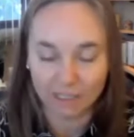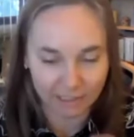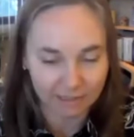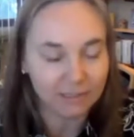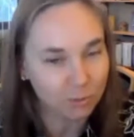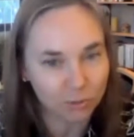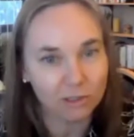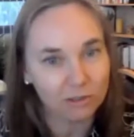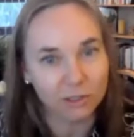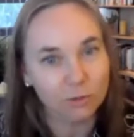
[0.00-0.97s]
in this
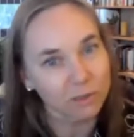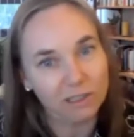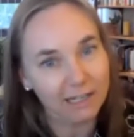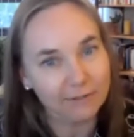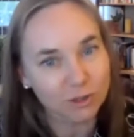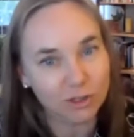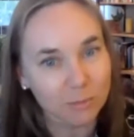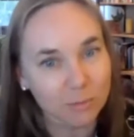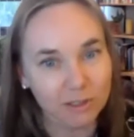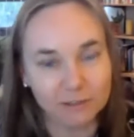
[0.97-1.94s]
world, you will have
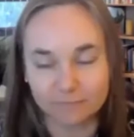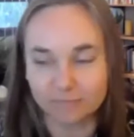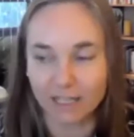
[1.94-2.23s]
trouble.